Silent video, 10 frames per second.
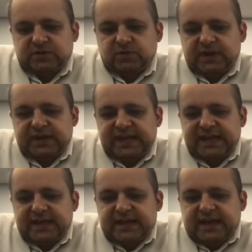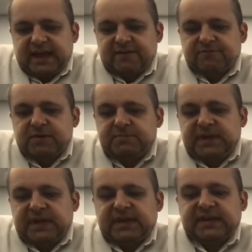So
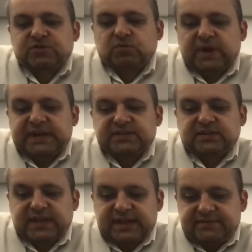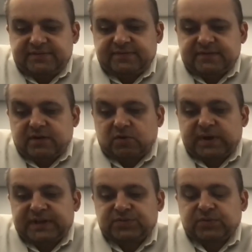every being has a right to life,
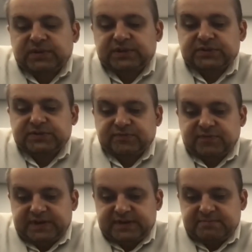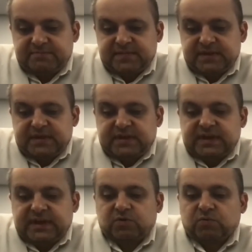a right to religious freedom,
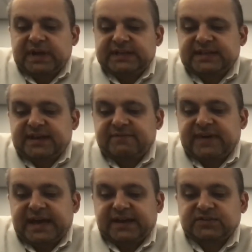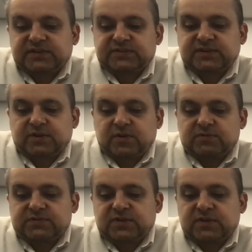and a right to have access to,
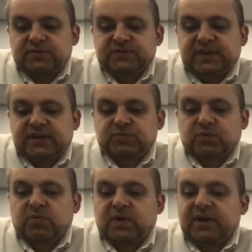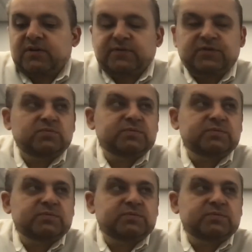the, to those things required